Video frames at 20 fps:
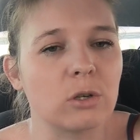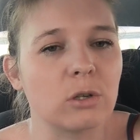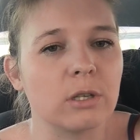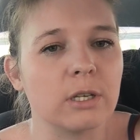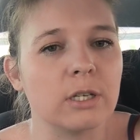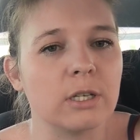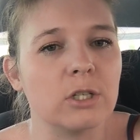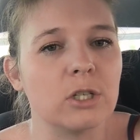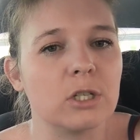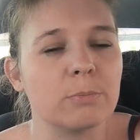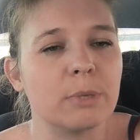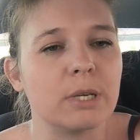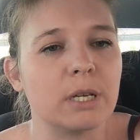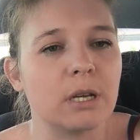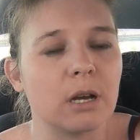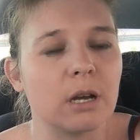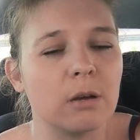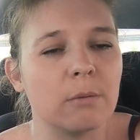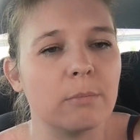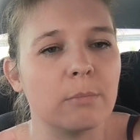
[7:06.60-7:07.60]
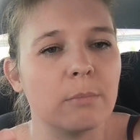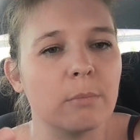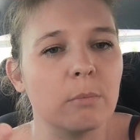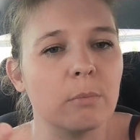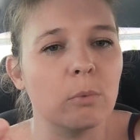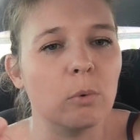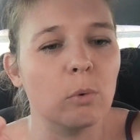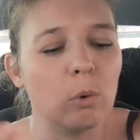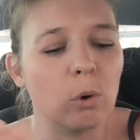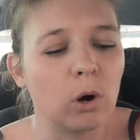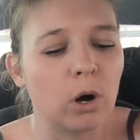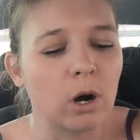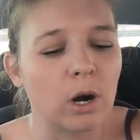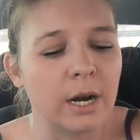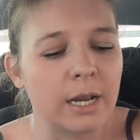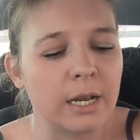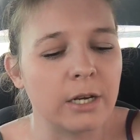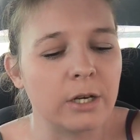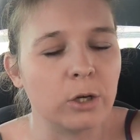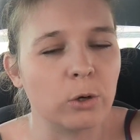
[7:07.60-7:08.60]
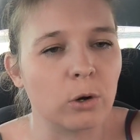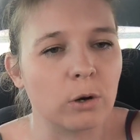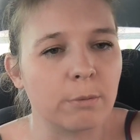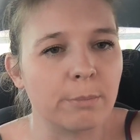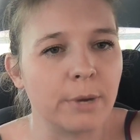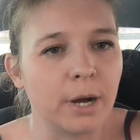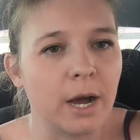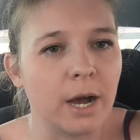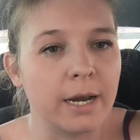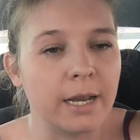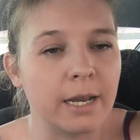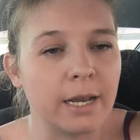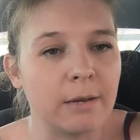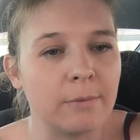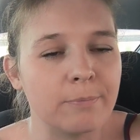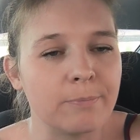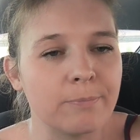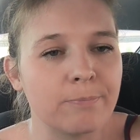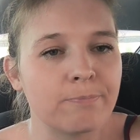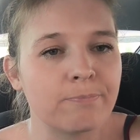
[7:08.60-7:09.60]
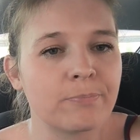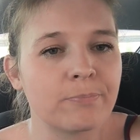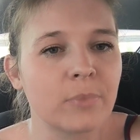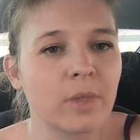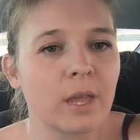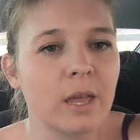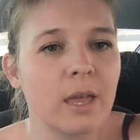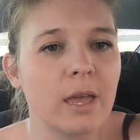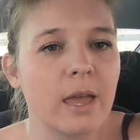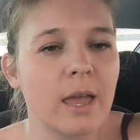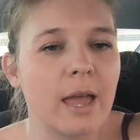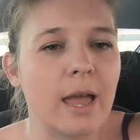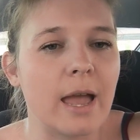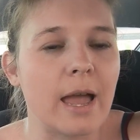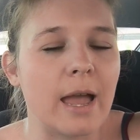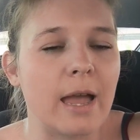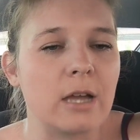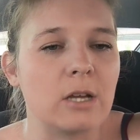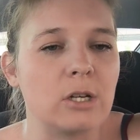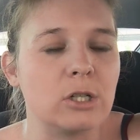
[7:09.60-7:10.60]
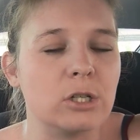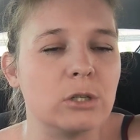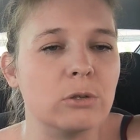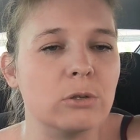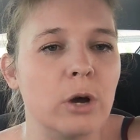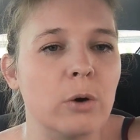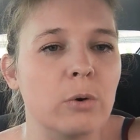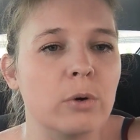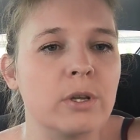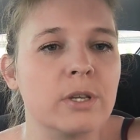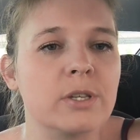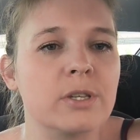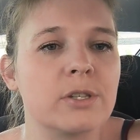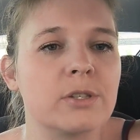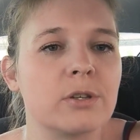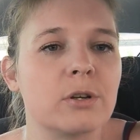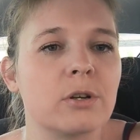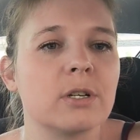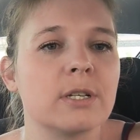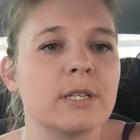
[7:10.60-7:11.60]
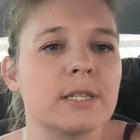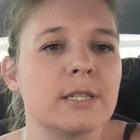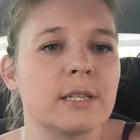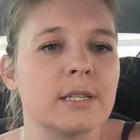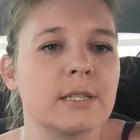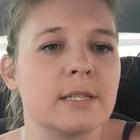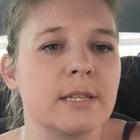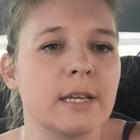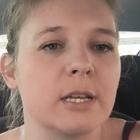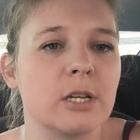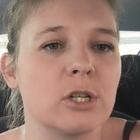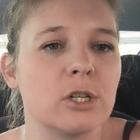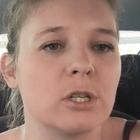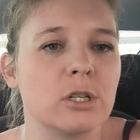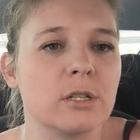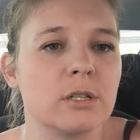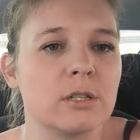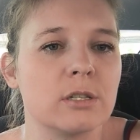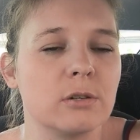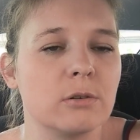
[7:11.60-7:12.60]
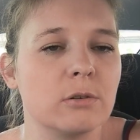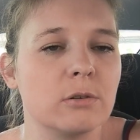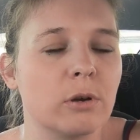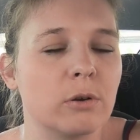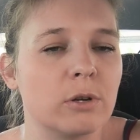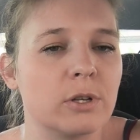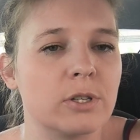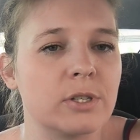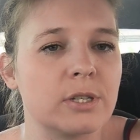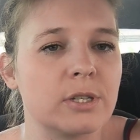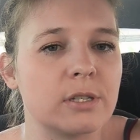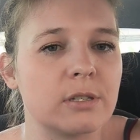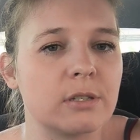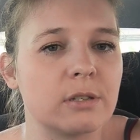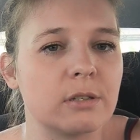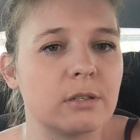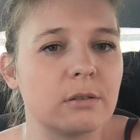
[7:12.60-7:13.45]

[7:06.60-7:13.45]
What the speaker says: just become more in your body as you notice certain sensations. You notice,